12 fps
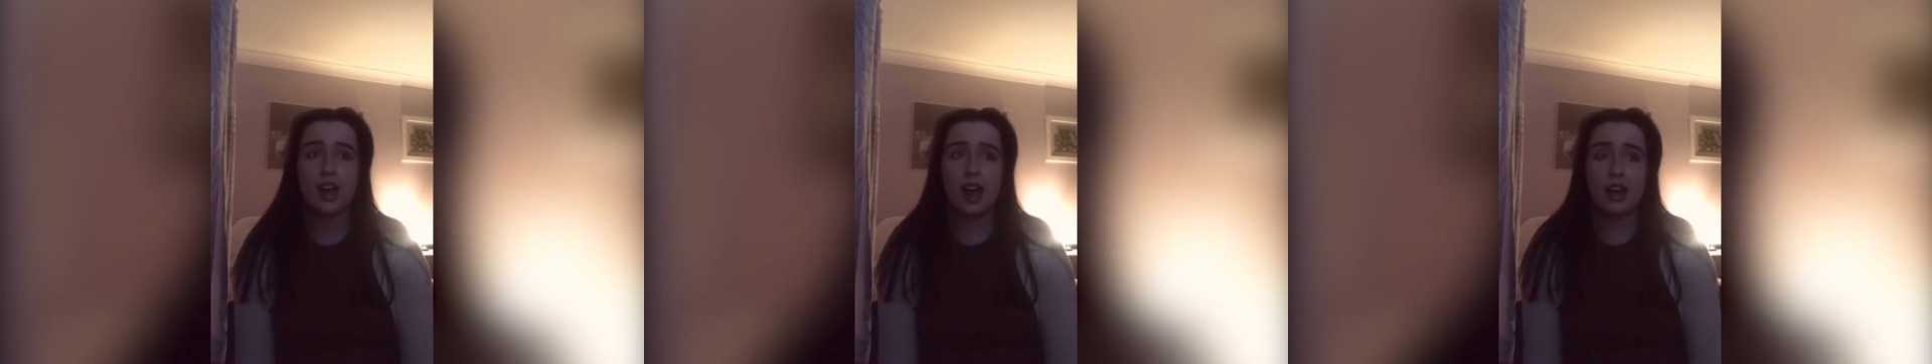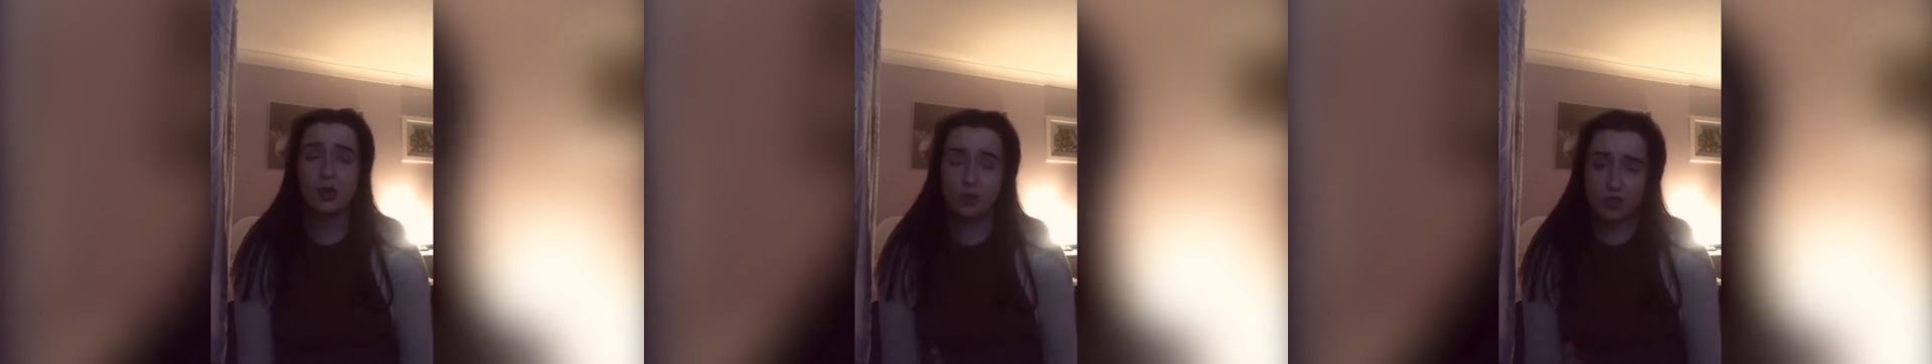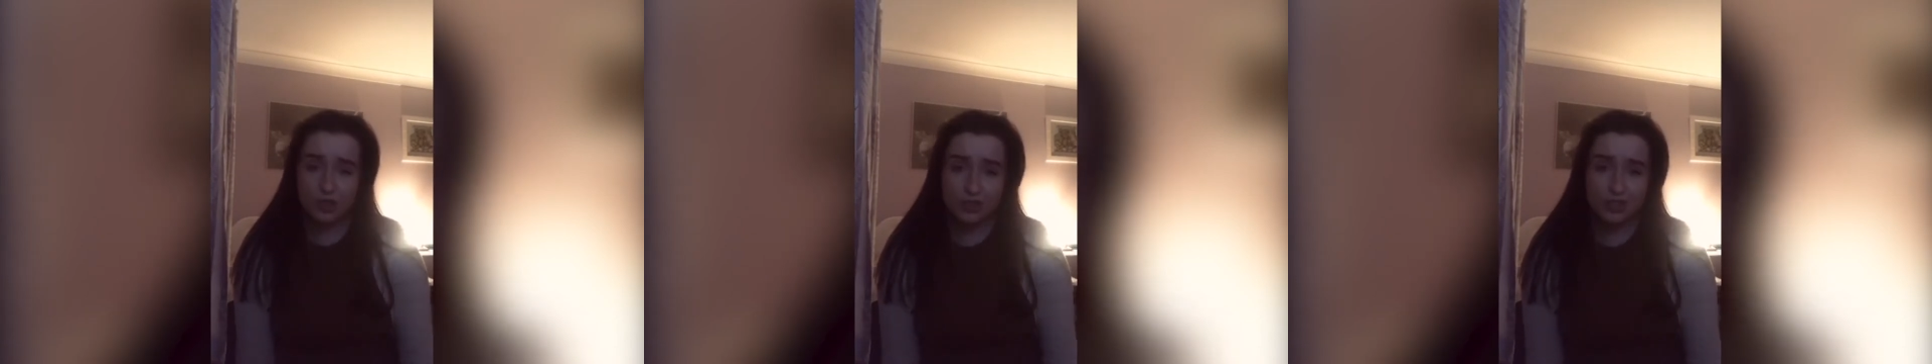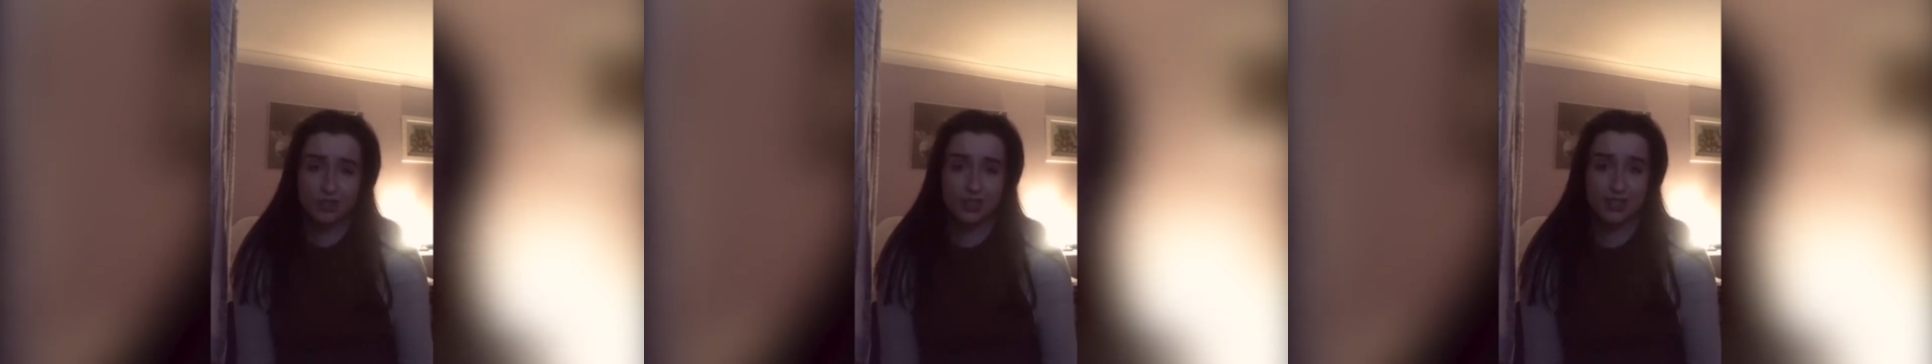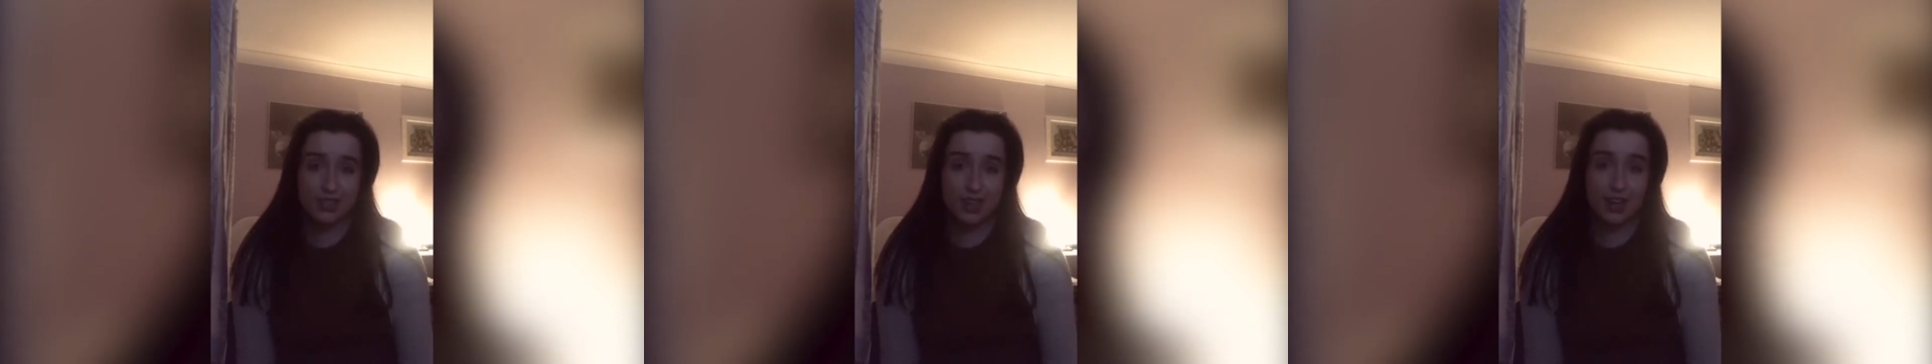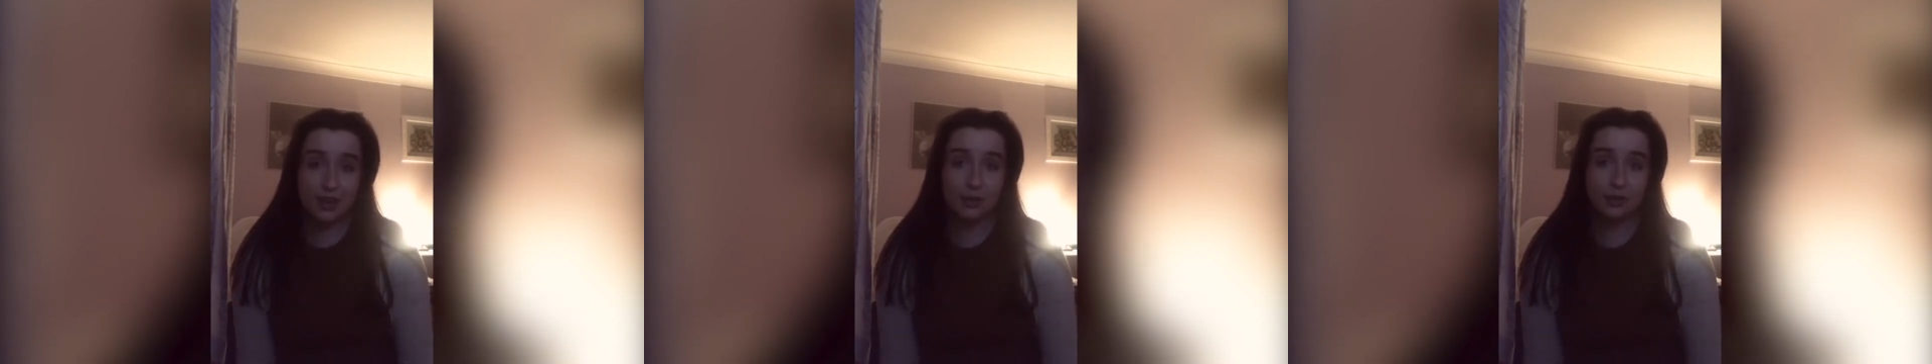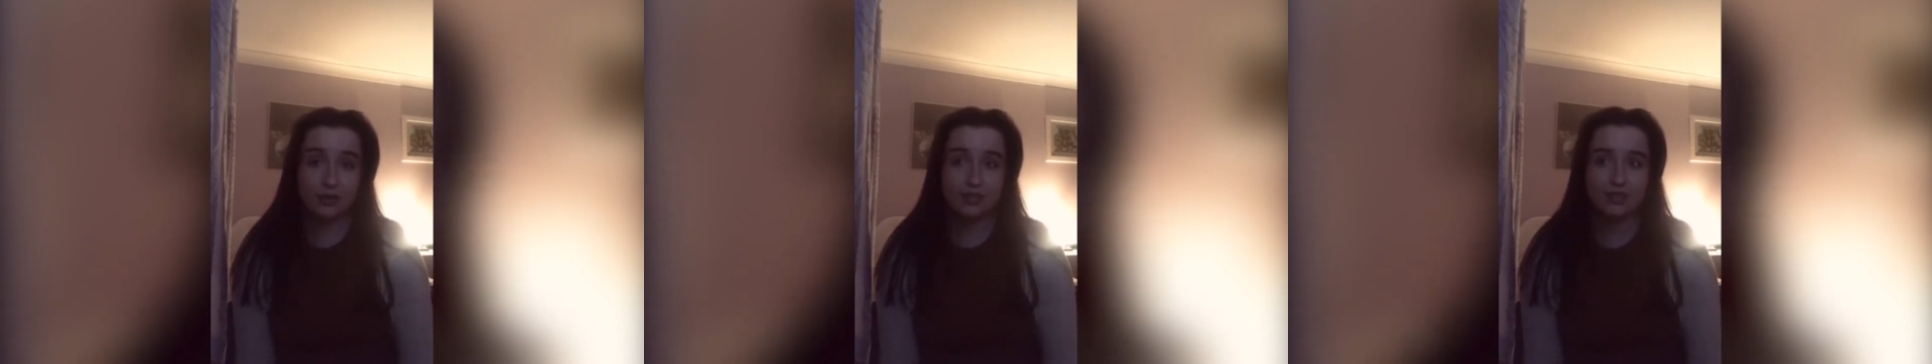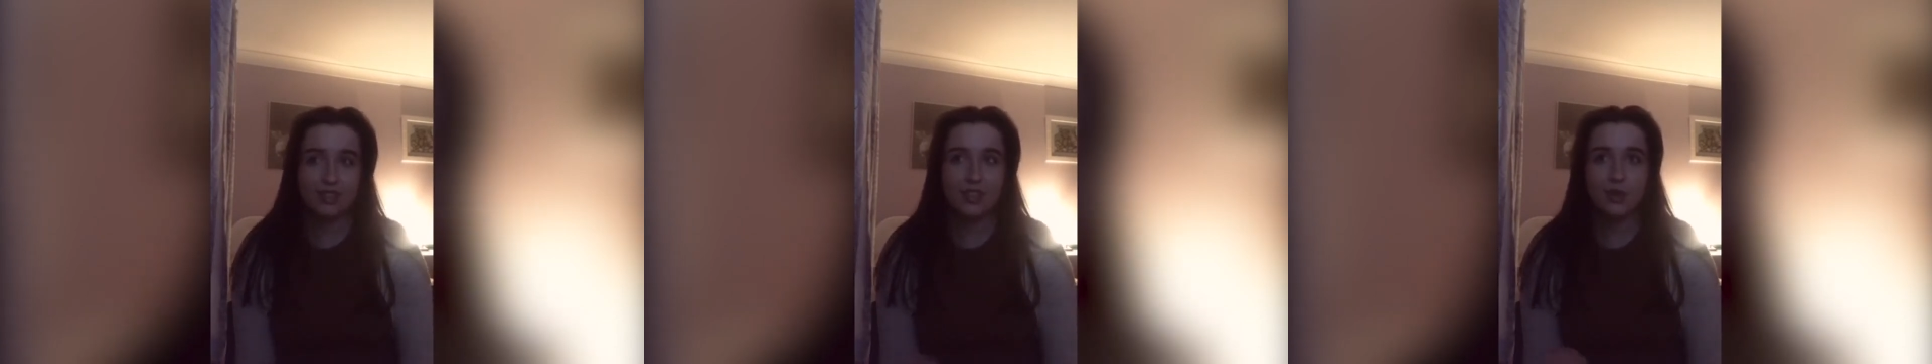And also because it's in town,
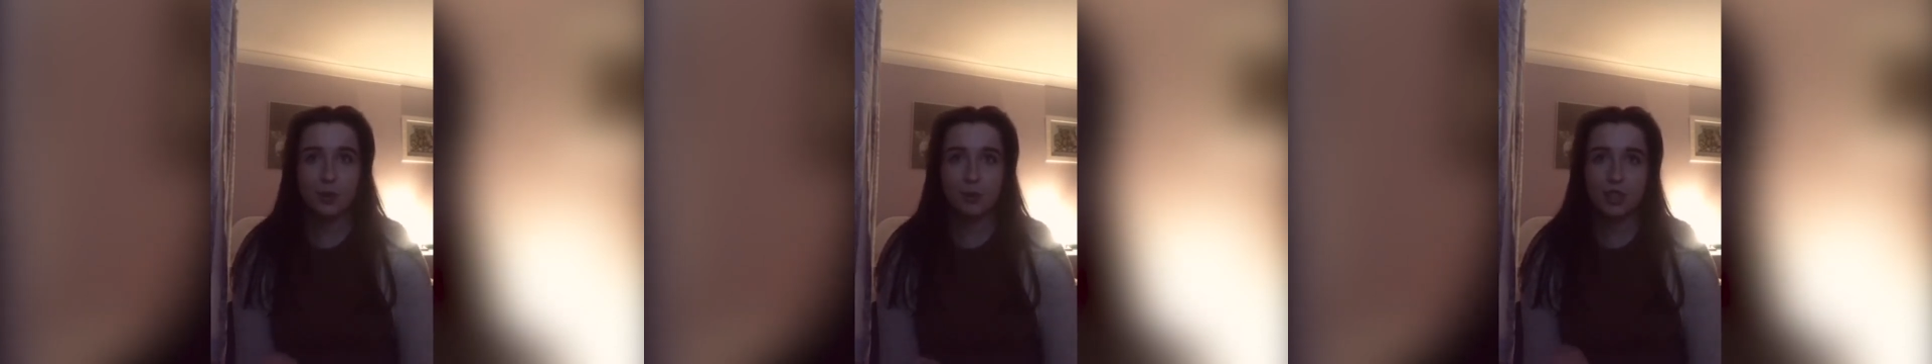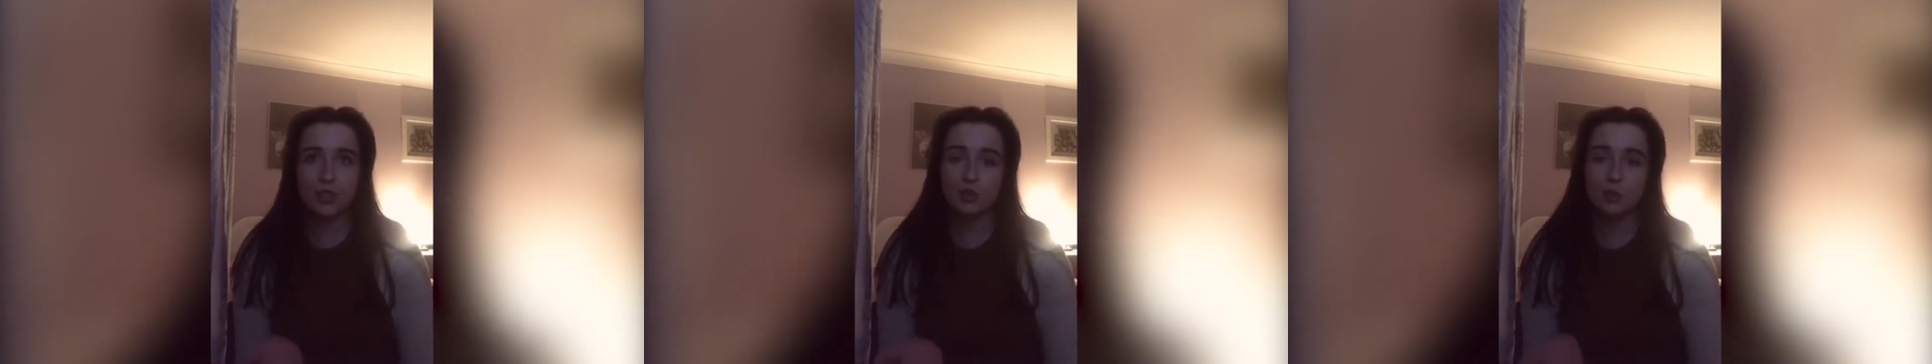there's not much